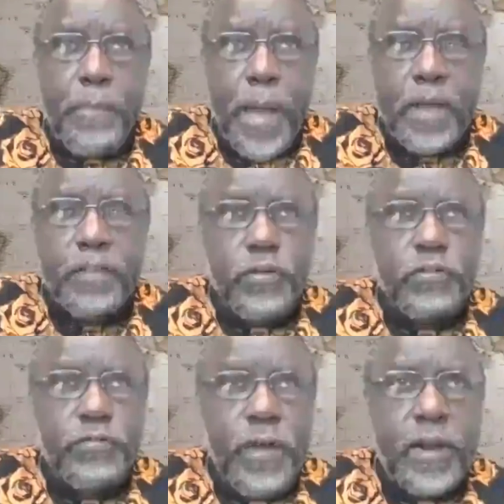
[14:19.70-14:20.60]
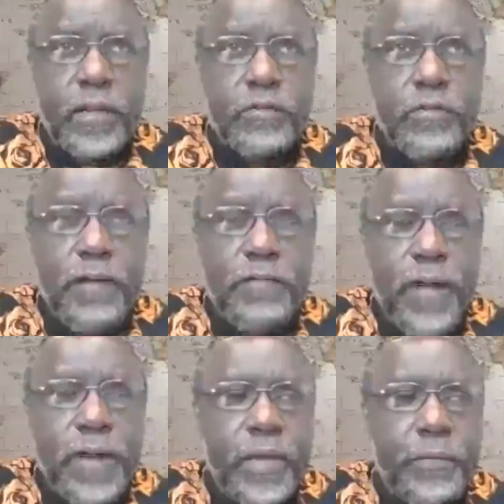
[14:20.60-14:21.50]
among those funders who are
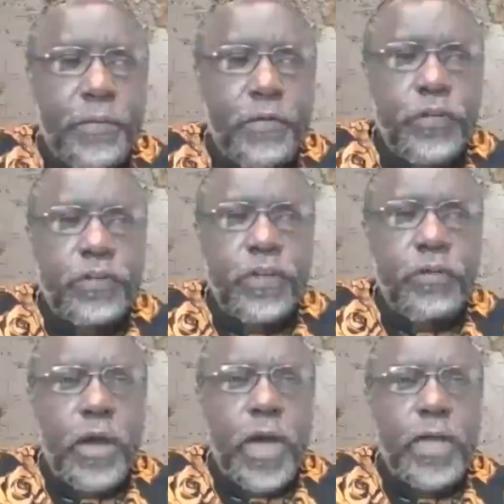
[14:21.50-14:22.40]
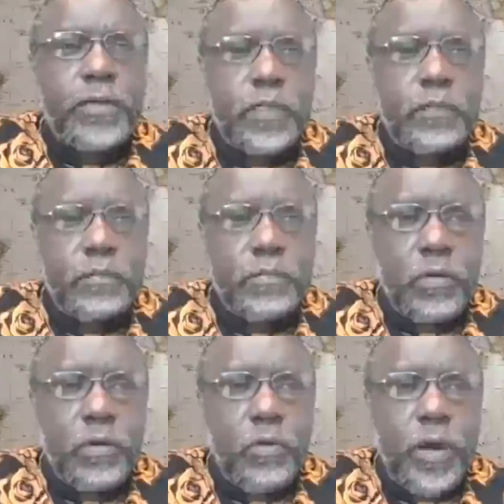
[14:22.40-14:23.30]
funding projects in your country,
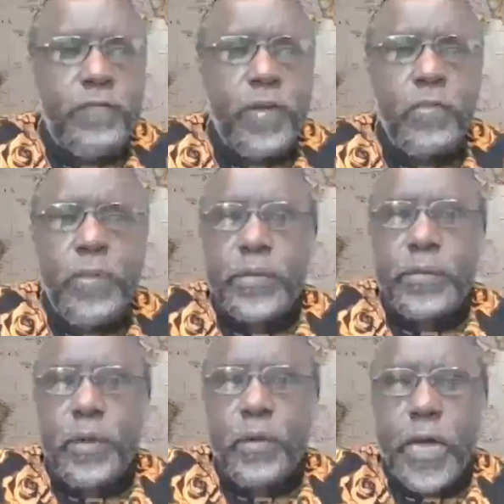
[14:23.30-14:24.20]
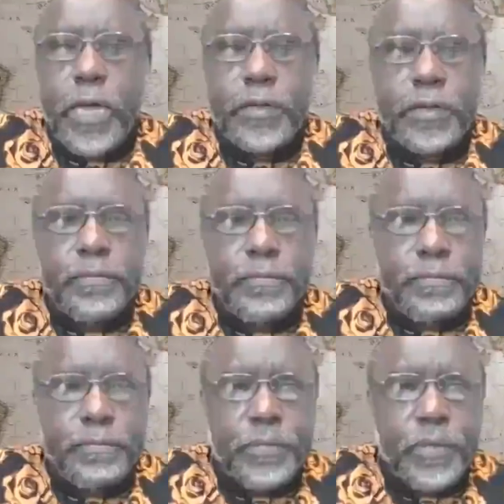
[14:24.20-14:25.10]
wherever you might be located,
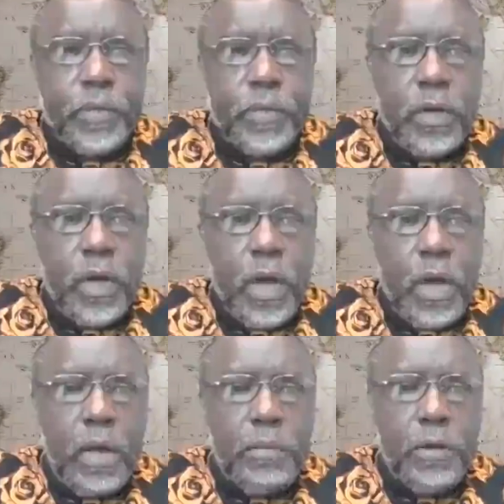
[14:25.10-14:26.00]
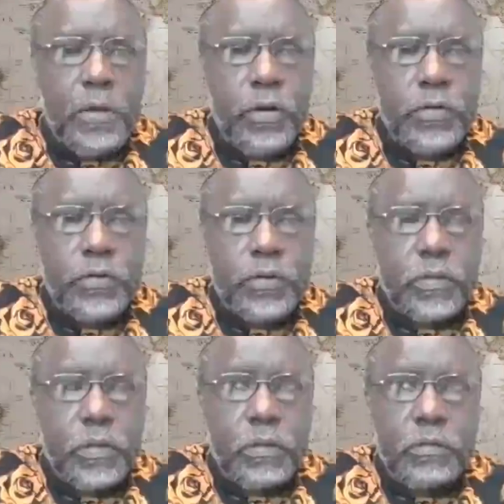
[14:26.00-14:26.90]
because